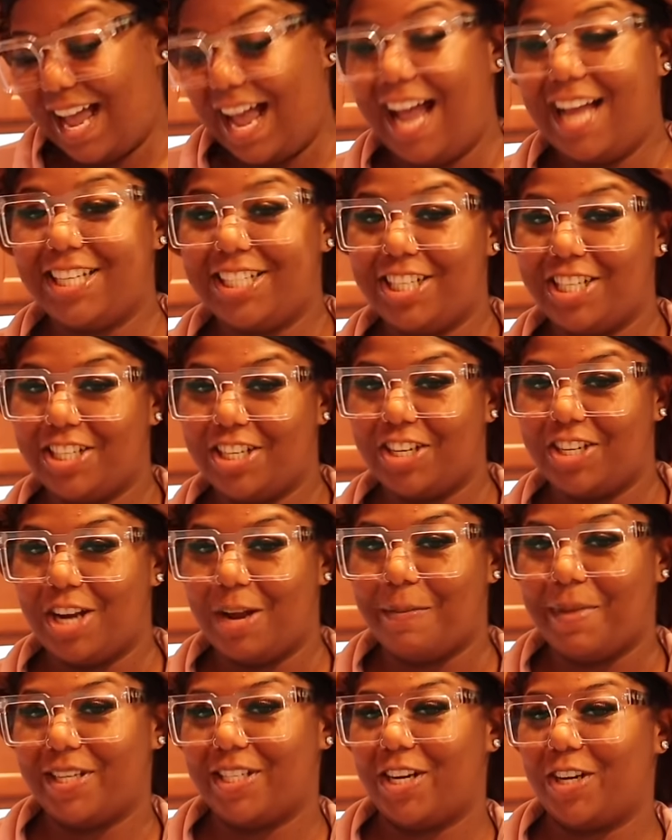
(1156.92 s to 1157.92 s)
I should have showed
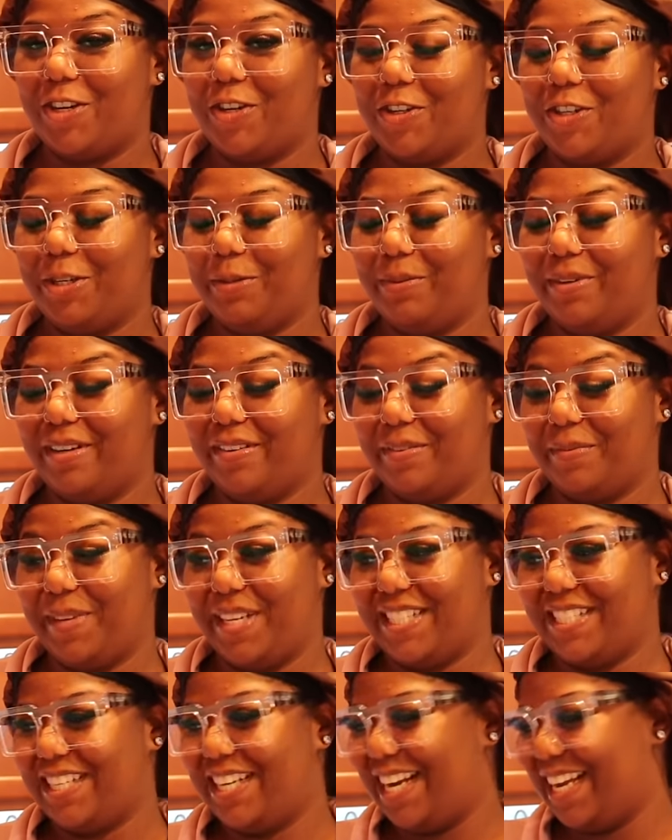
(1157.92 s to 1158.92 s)
y'all my charcuterie board from
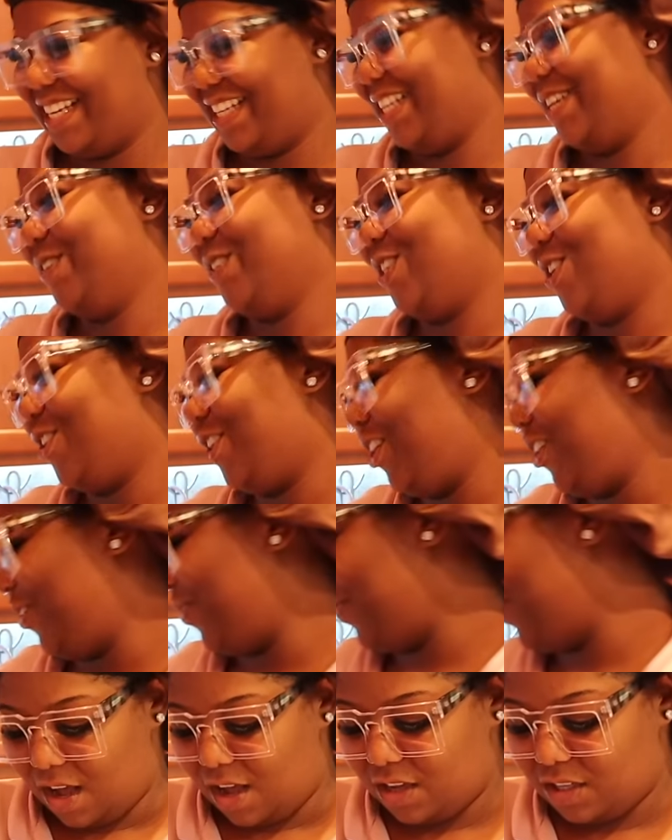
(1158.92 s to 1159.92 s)
yesterday. It was so cute.
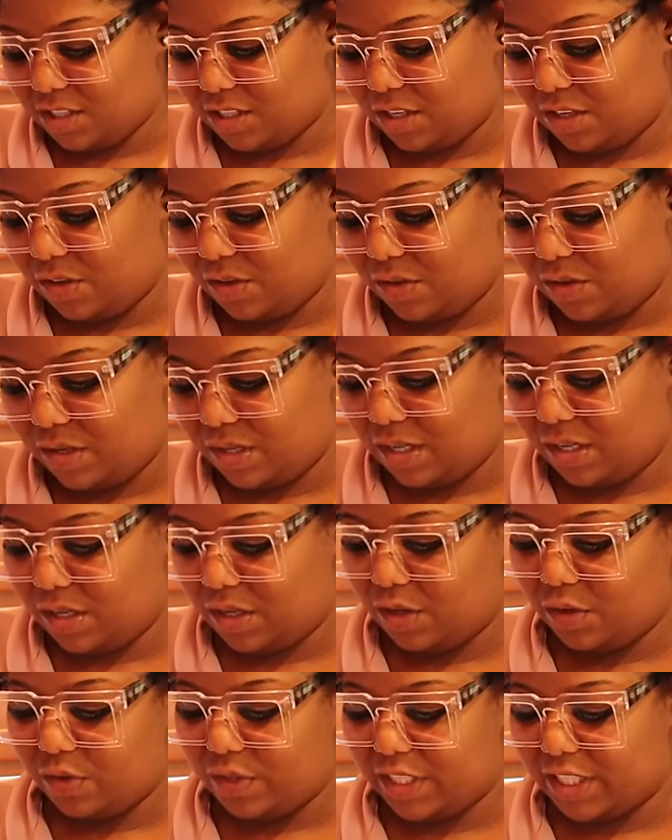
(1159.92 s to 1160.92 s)
Also,
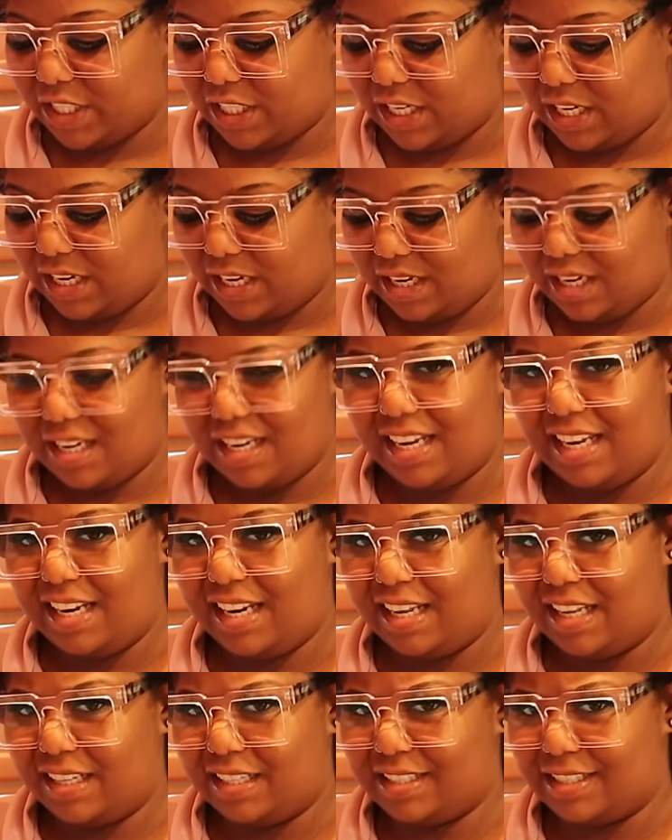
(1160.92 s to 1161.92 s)
who is she
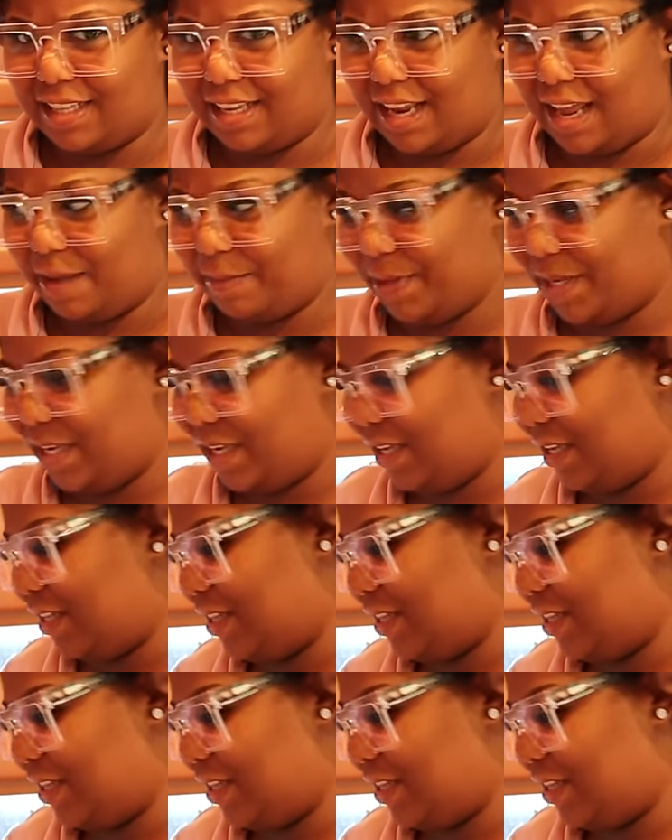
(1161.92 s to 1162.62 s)
eating salami?